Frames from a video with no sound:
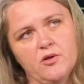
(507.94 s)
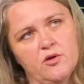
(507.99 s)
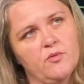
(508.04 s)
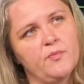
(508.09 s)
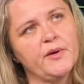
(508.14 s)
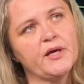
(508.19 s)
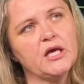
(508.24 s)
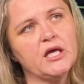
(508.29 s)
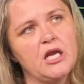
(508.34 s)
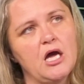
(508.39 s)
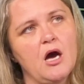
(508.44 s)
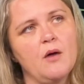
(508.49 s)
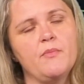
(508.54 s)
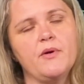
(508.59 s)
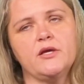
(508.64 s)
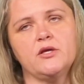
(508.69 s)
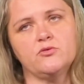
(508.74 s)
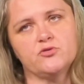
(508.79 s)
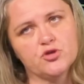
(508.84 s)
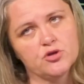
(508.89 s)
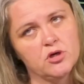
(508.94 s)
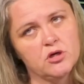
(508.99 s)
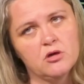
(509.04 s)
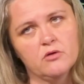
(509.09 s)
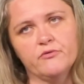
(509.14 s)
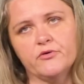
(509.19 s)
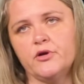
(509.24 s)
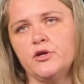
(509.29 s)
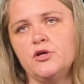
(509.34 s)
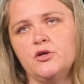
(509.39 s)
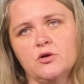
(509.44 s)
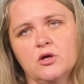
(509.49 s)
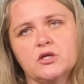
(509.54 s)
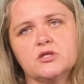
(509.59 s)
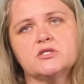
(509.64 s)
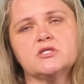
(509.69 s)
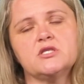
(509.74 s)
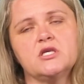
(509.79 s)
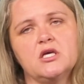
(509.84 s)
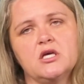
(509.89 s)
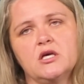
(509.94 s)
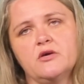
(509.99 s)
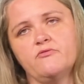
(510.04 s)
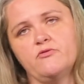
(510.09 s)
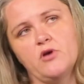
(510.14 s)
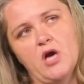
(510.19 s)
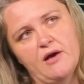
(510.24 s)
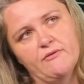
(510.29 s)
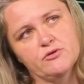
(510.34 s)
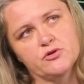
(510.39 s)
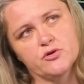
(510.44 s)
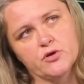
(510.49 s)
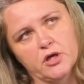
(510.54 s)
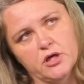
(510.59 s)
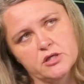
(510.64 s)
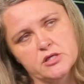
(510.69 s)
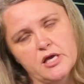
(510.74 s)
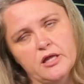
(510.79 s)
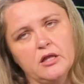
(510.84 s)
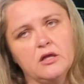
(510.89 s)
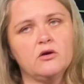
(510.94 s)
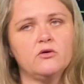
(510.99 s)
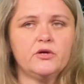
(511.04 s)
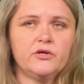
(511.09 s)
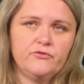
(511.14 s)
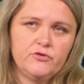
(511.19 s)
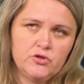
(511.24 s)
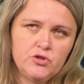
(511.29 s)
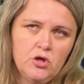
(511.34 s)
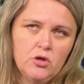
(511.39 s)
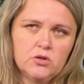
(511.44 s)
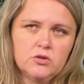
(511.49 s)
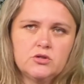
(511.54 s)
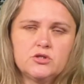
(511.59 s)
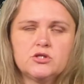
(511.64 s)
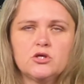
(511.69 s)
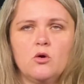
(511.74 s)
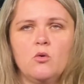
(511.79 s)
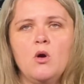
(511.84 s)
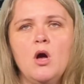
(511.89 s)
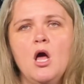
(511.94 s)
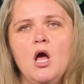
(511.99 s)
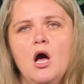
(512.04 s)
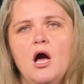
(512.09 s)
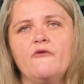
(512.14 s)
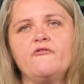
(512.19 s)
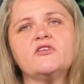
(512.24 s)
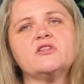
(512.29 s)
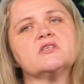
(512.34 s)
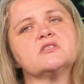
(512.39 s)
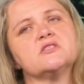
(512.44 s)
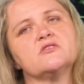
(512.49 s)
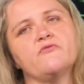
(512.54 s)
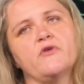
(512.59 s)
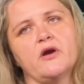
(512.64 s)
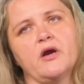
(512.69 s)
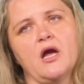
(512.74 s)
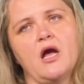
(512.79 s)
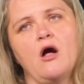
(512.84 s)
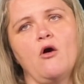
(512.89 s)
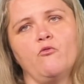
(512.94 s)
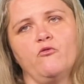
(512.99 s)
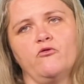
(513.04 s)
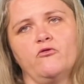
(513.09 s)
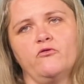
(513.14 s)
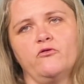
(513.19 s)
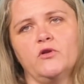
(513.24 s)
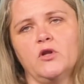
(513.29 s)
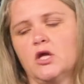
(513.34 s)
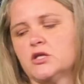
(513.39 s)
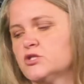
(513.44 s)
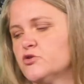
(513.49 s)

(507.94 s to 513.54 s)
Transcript: you pick it up and you turn it over, you're going to see if you have a turkey tail or if you don't. So I think this is very helpful for lots